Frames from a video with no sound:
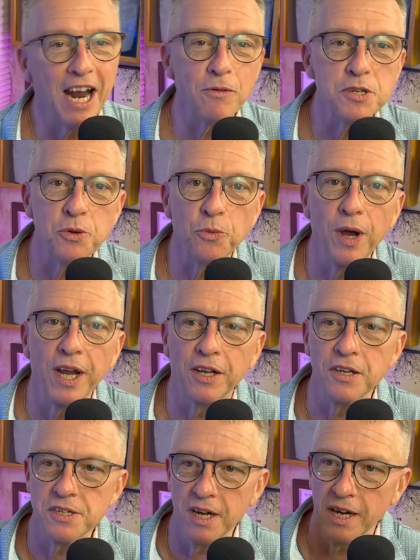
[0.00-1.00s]
I was away
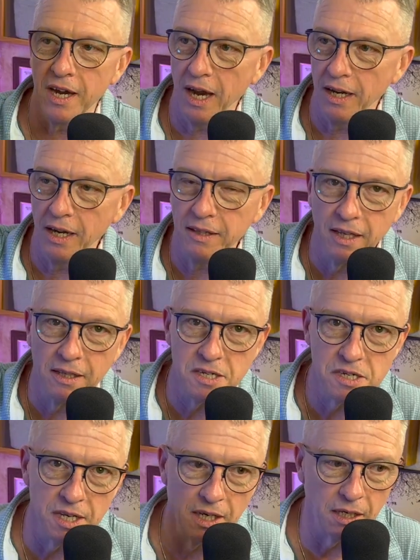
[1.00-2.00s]
because uh, I, I did
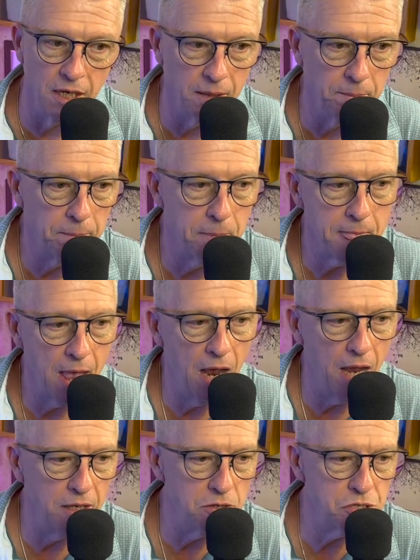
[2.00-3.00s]
this thing. Um,
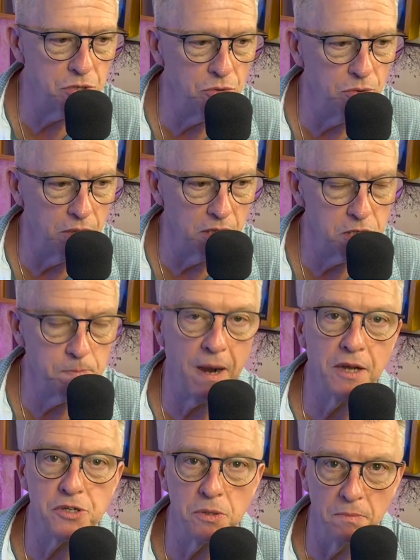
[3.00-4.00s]
I used to uh,
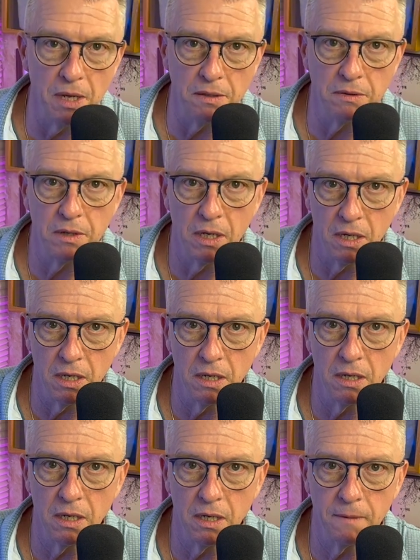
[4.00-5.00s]
sponsor men,
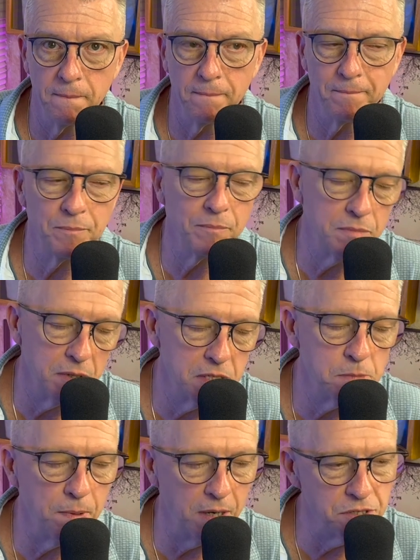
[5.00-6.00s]
uh,
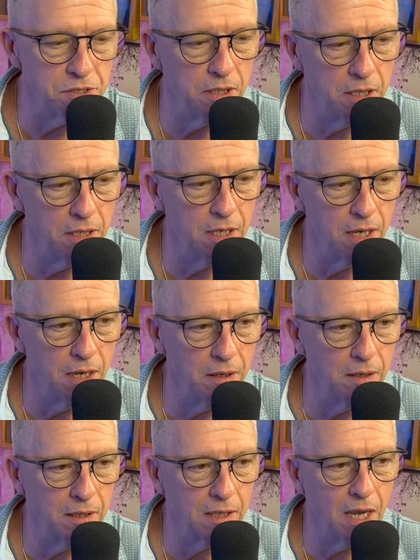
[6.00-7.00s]
sponsor, eh, eh,
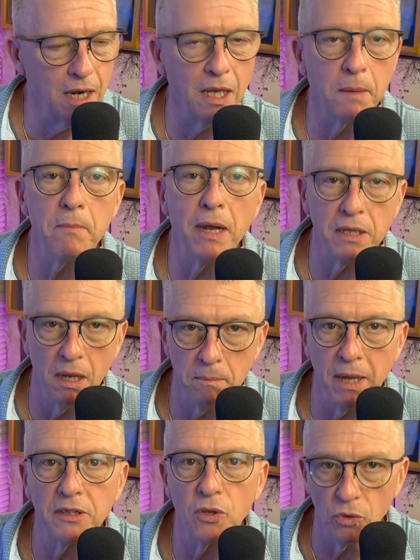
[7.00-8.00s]
kind of like men, a
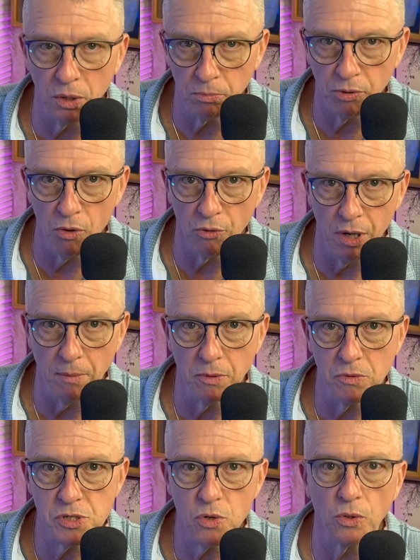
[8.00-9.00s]
mentoring program. It
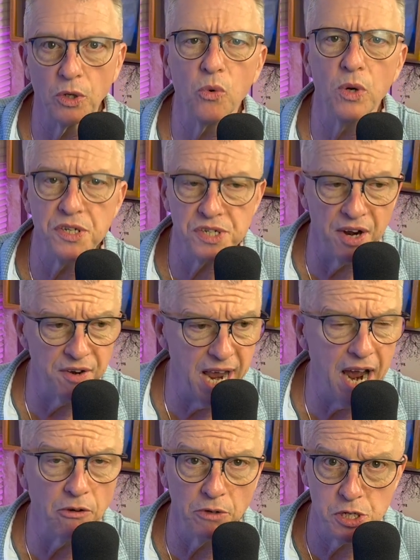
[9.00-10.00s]
was called the Queens Area
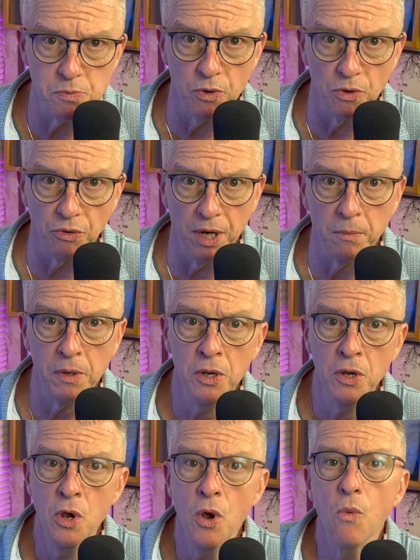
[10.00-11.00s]
Outreach Program,
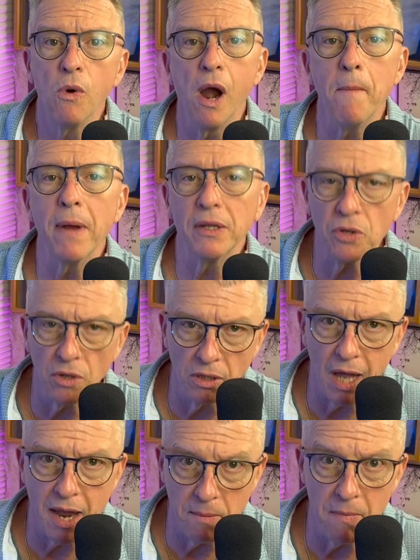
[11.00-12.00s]
where I mentored a
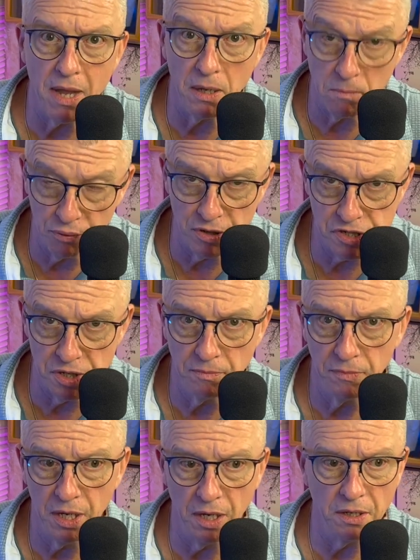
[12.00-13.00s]
lot of men in
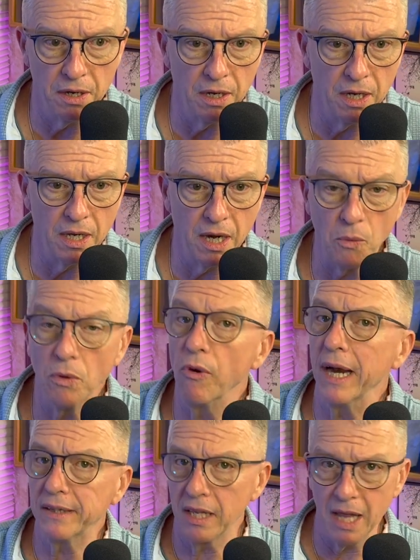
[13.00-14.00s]
prison, and uh, and I would
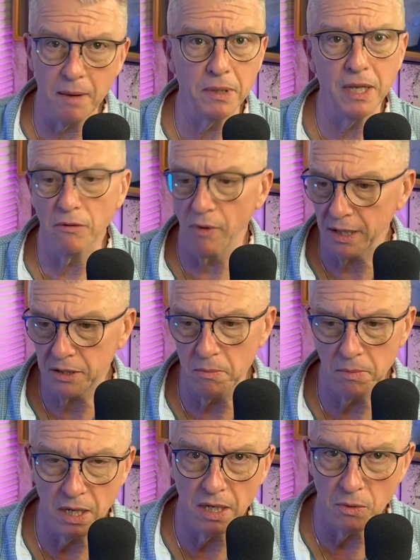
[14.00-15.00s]
write to them, and they'd write to
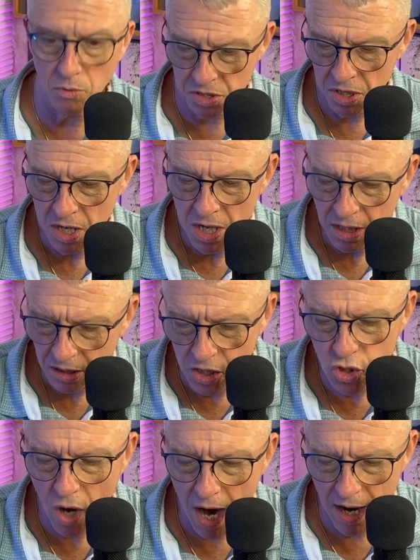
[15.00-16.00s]
me, and it was to
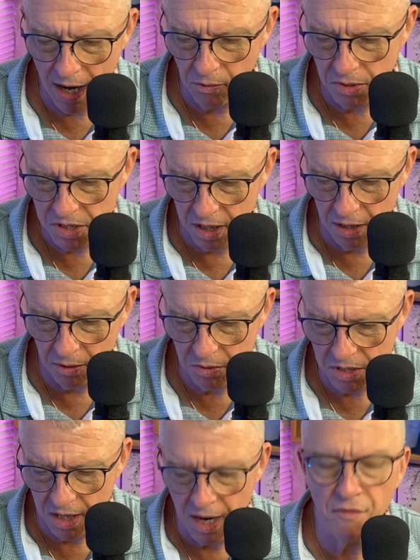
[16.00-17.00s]
try. It was it
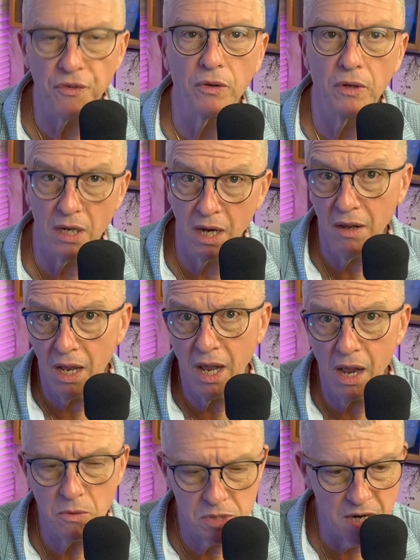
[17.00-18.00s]
was an effort, and I,
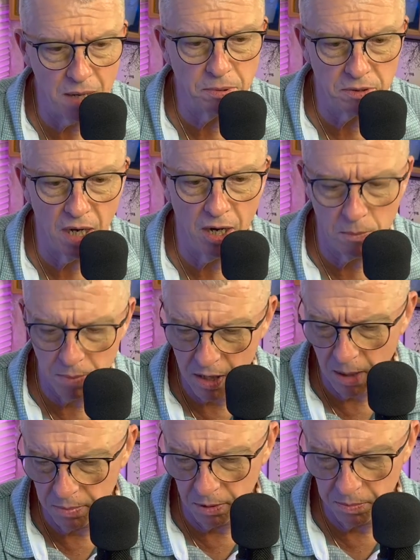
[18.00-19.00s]
I was able to help a
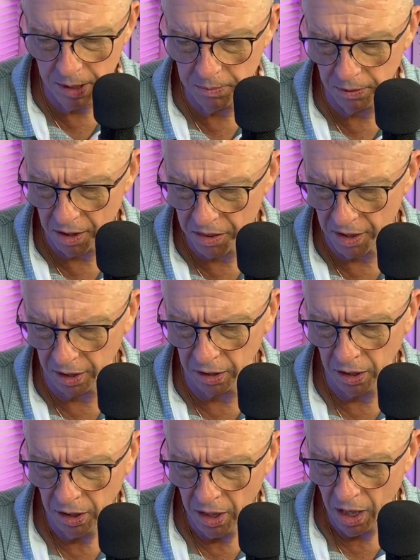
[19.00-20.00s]
couple of people. I think
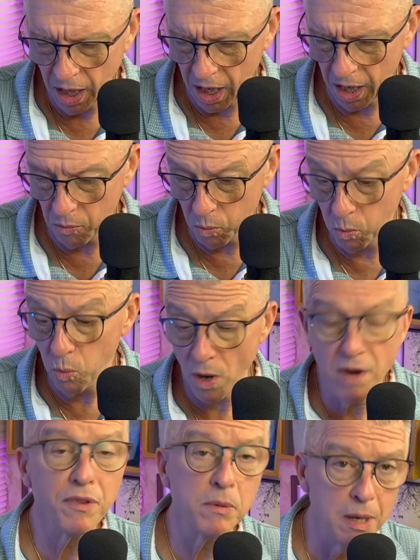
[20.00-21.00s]
uh, one
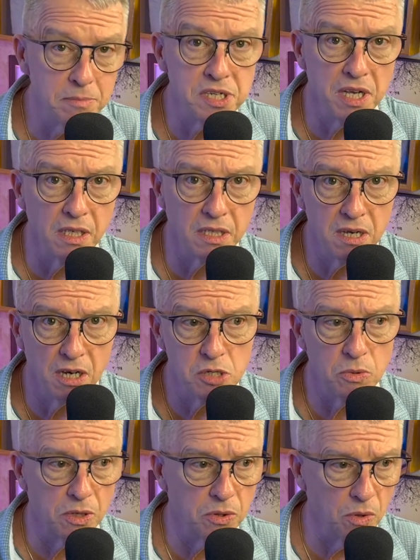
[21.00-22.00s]
of them I'm still in touch
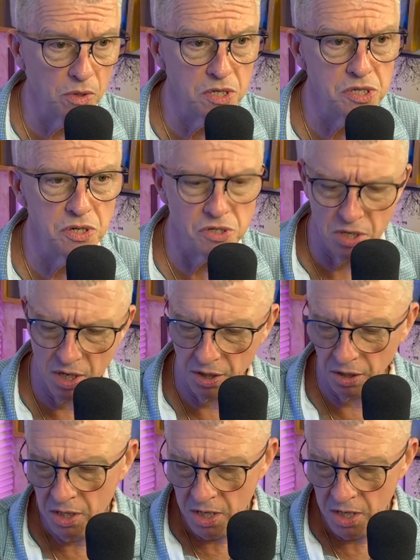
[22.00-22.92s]
with all these years later.